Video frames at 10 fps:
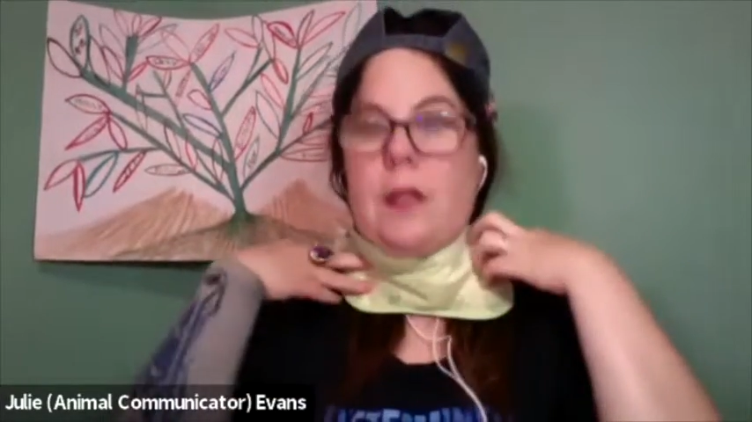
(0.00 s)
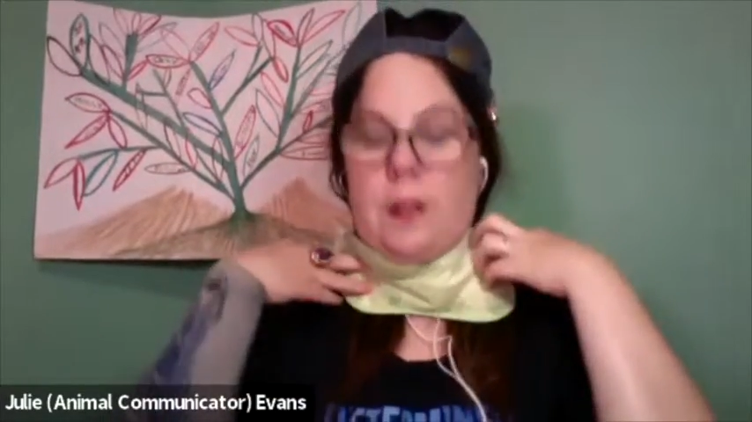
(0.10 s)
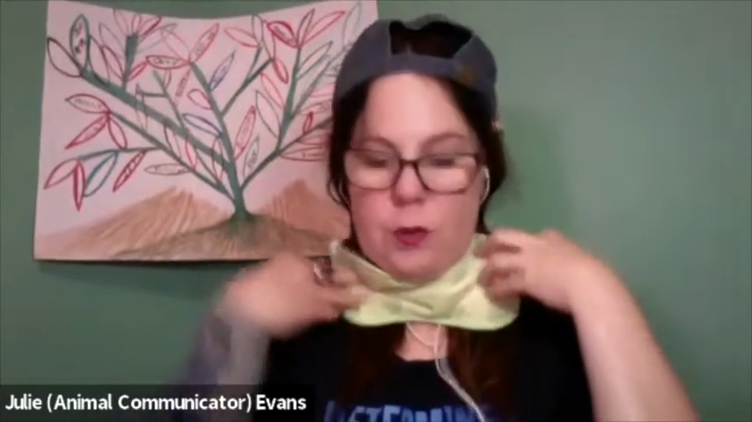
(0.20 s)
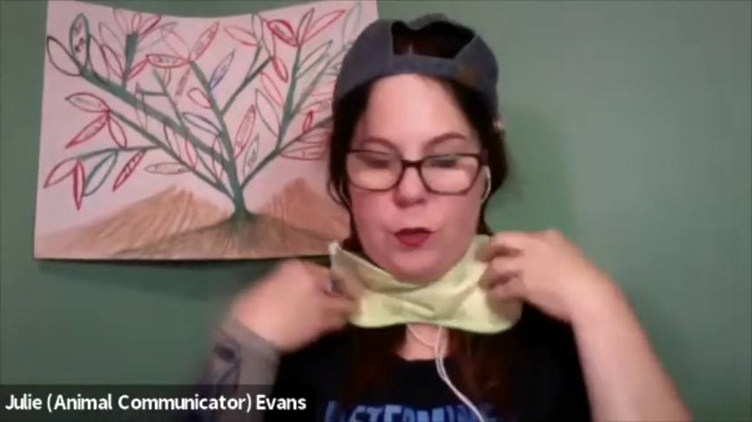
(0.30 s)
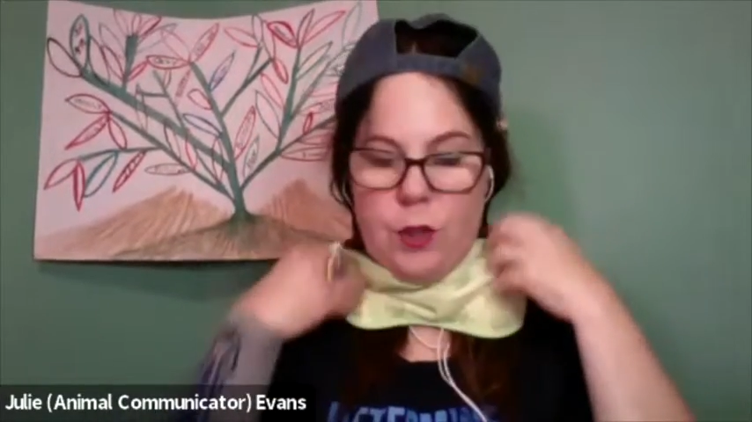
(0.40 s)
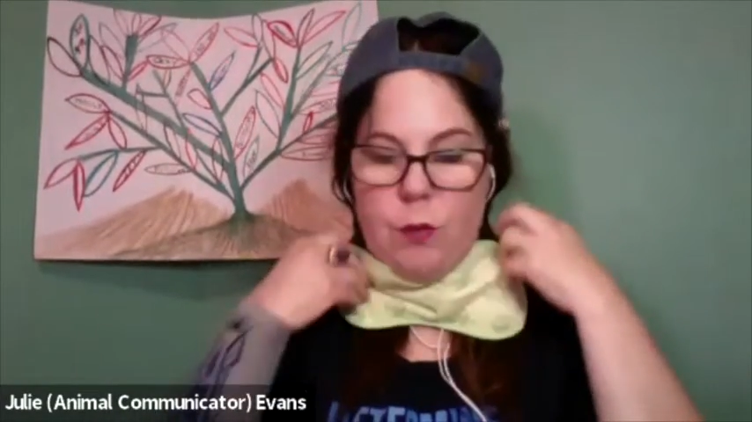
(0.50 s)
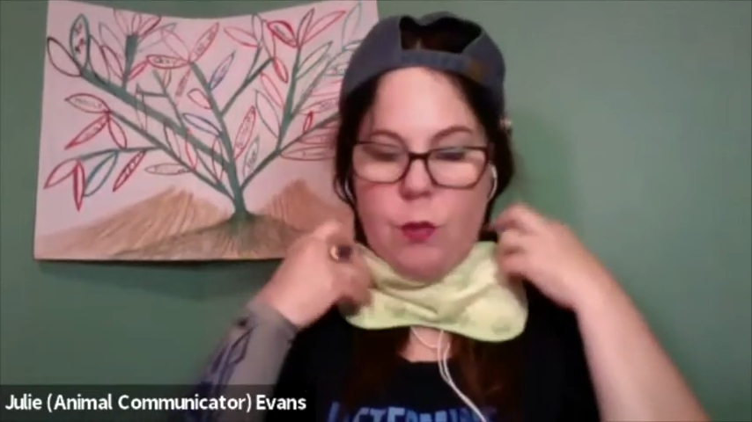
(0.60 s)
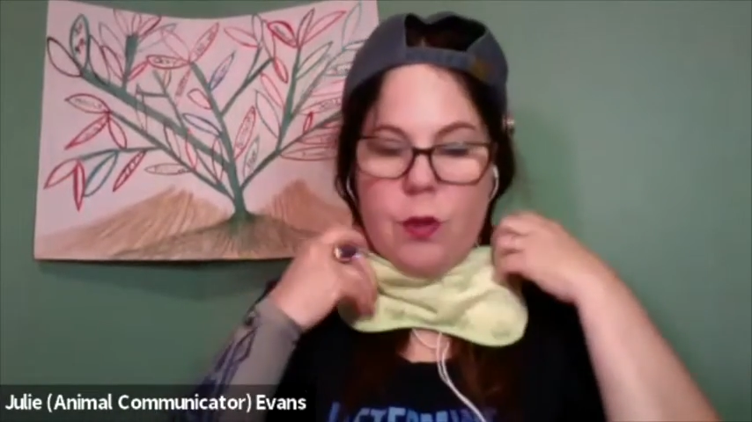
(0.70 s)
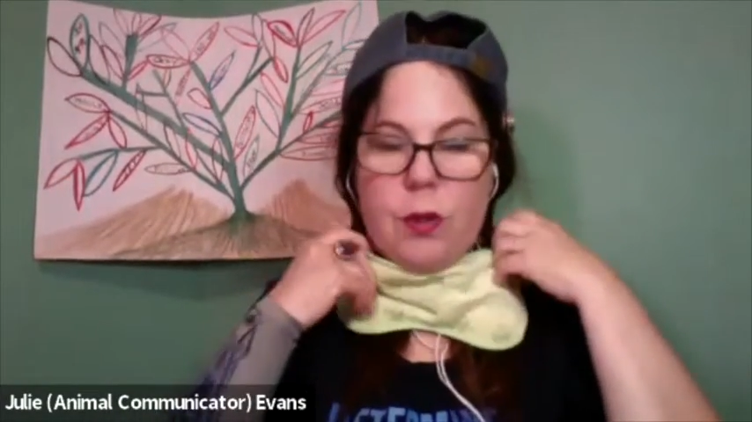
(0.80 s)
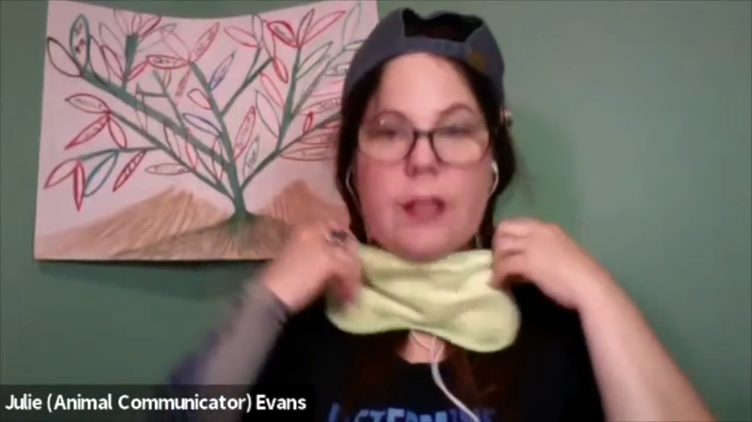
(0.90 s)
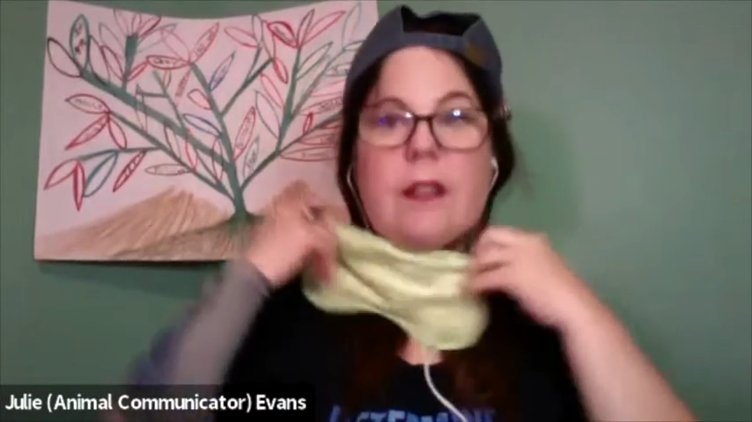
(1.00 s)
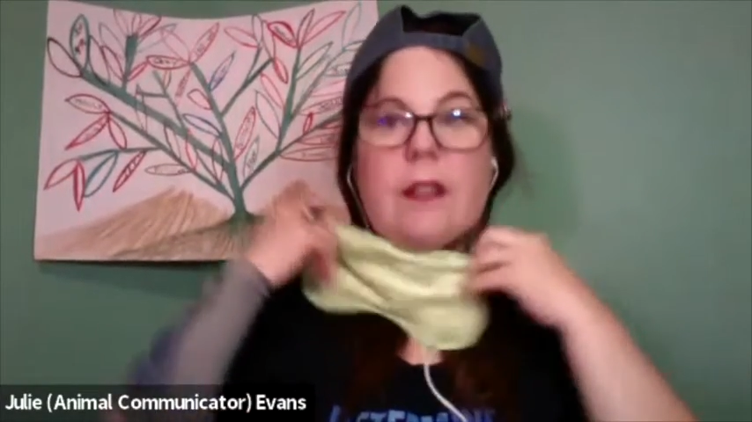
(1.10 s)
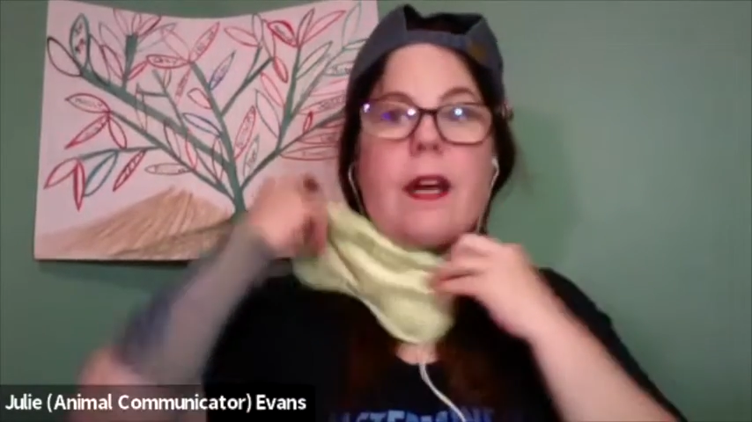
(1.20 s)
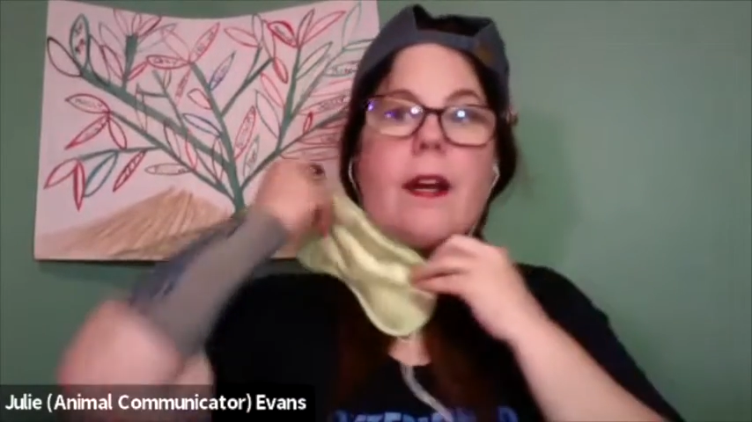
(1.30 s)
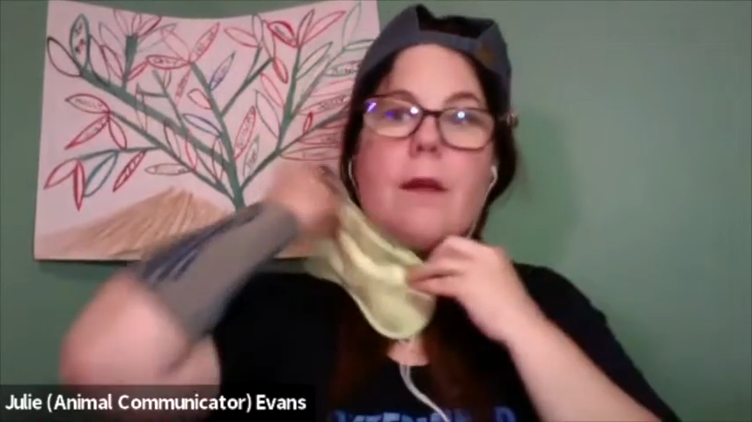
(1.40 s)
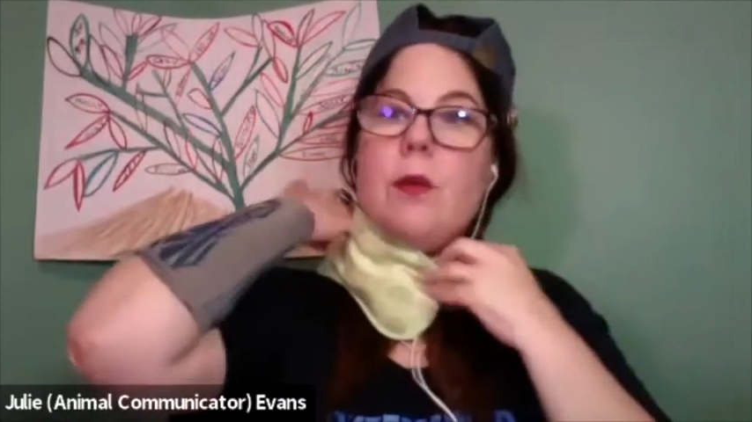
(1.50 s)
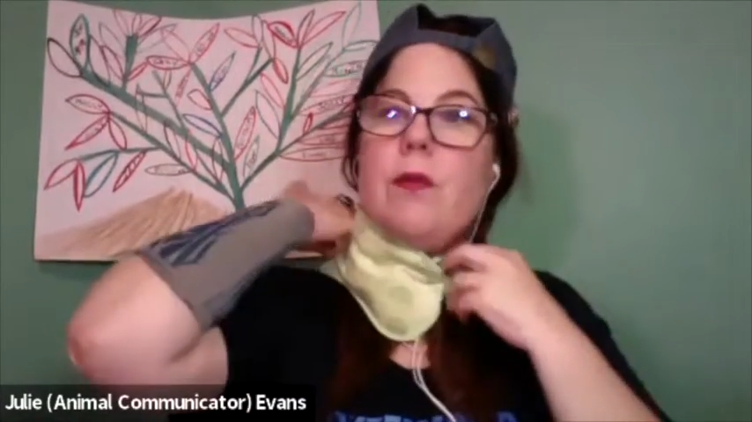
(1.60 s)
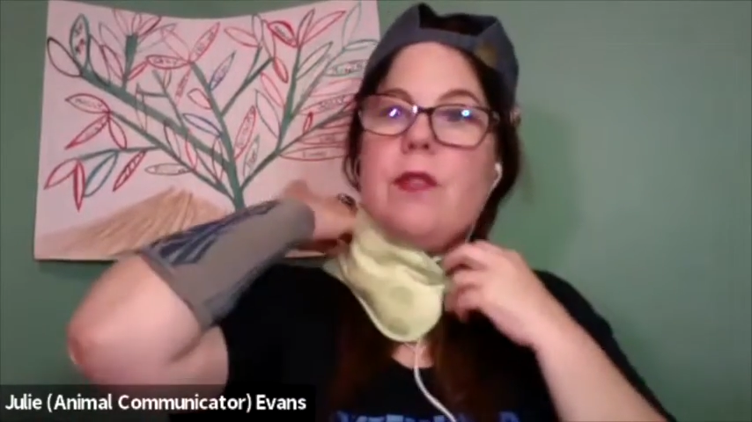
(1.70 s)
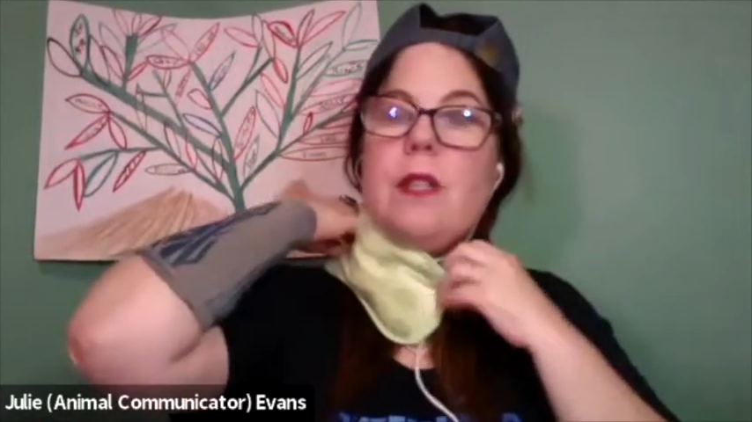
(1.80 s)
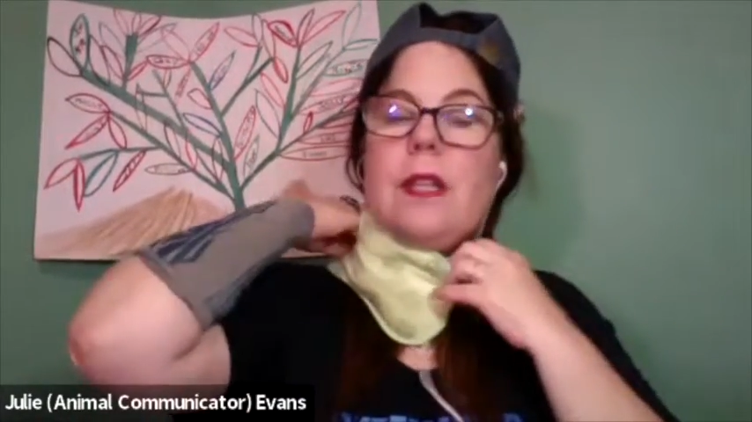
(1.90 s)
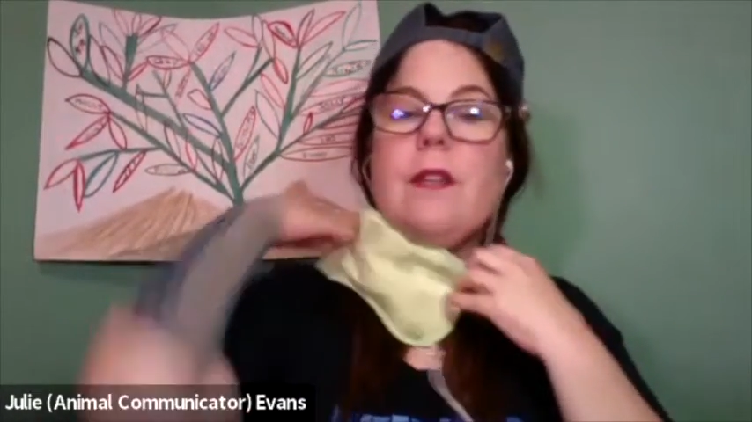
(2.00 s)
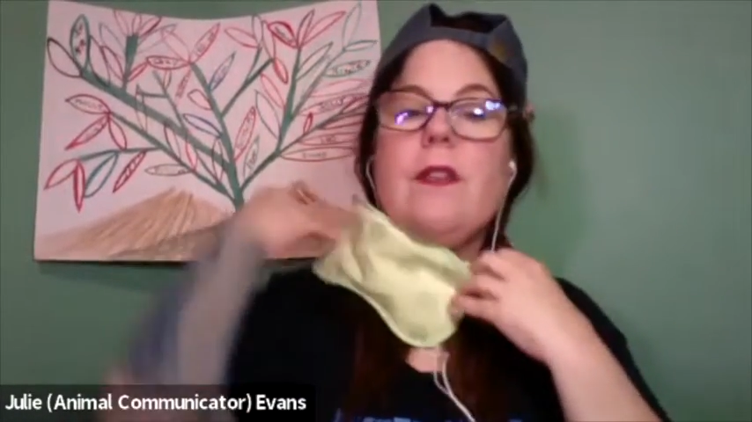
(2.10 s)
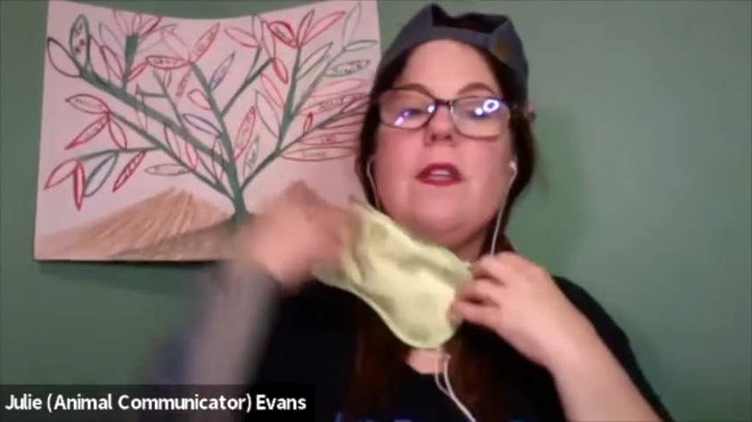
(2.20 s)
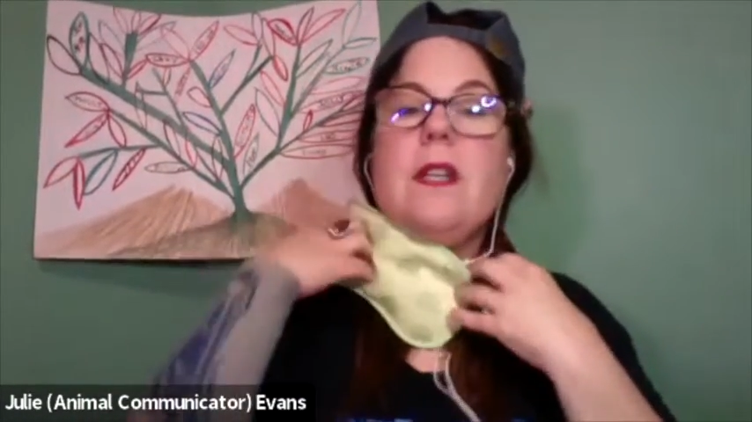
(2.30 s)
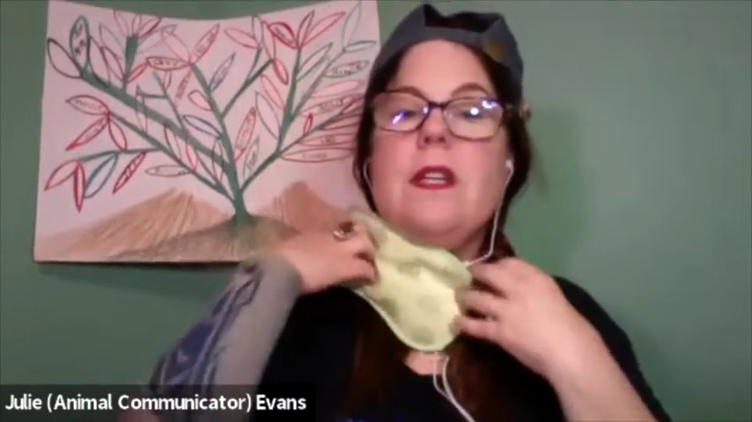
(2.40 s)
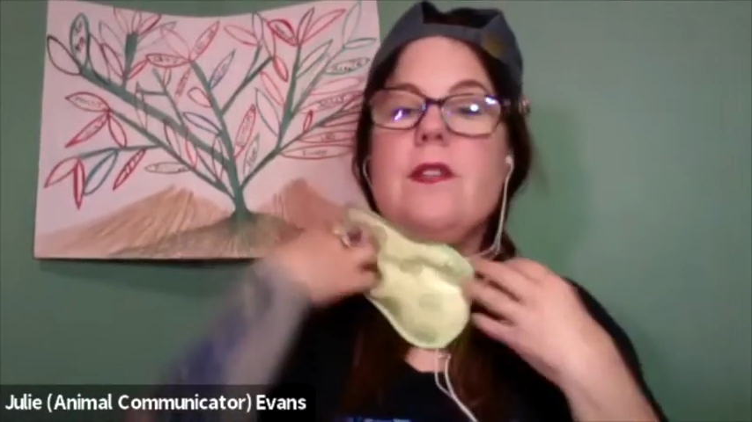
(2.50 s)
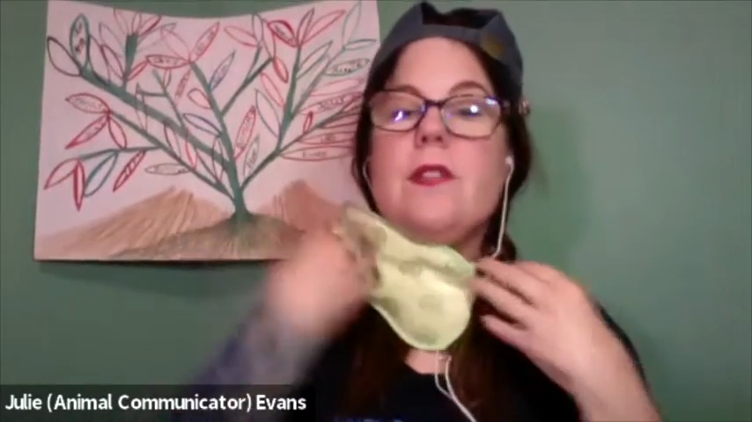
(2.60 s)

And so she wore it like that. I moved it like this,